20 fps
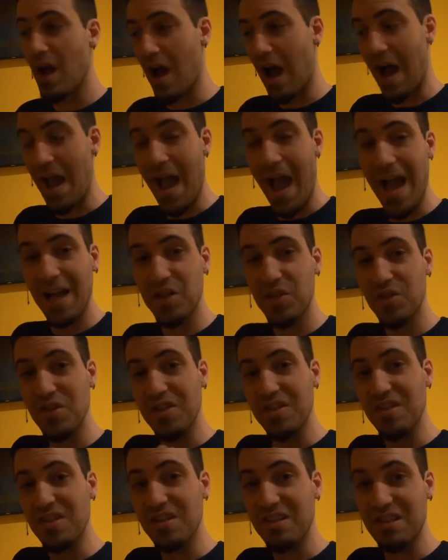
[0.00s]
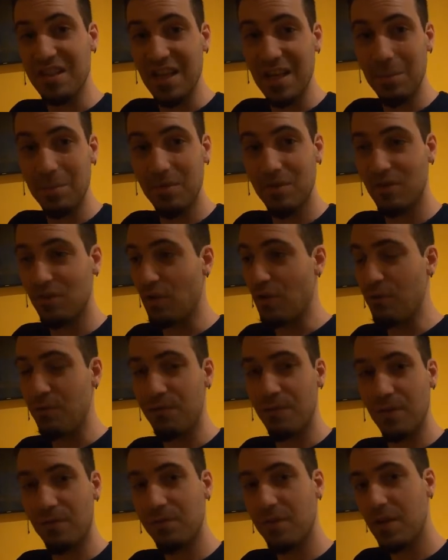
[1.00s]
I actually skipped
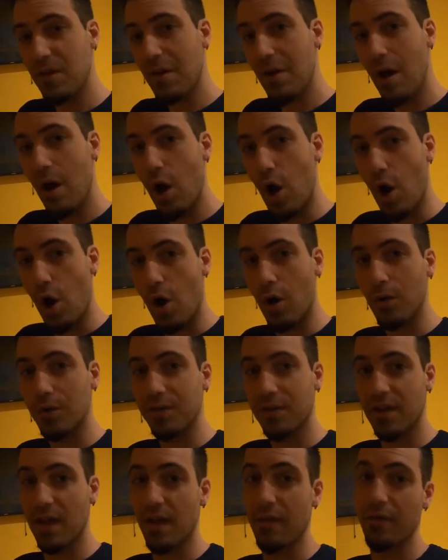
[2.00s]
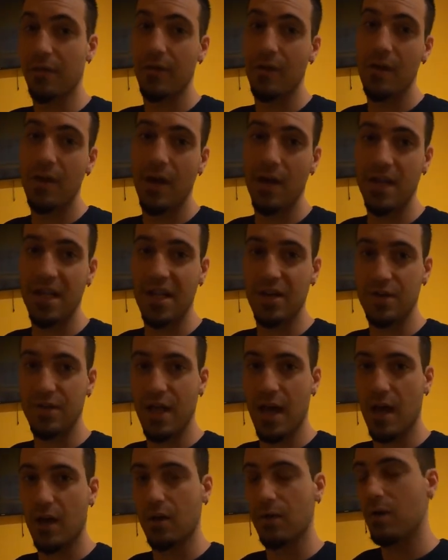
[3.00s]
250 altogether, and here's
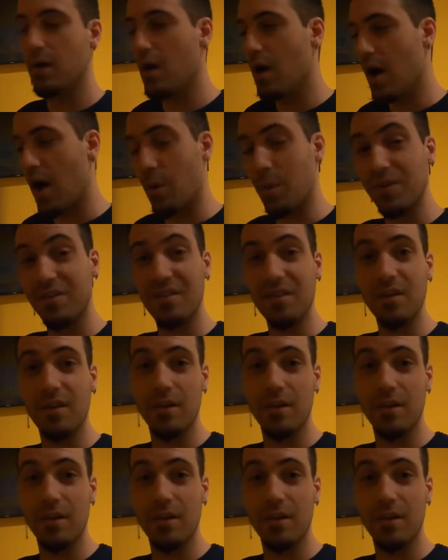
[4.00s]
how. I went